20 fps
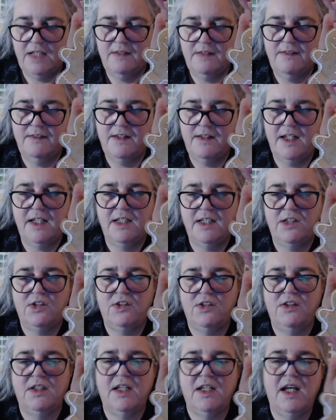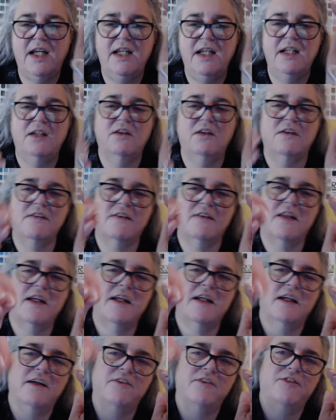stitch. It kind of looks
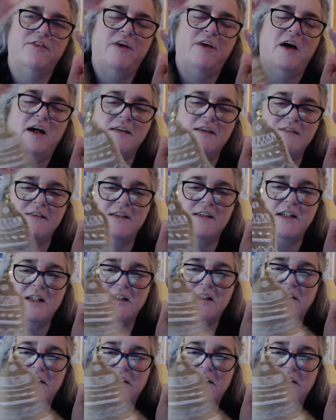like frosting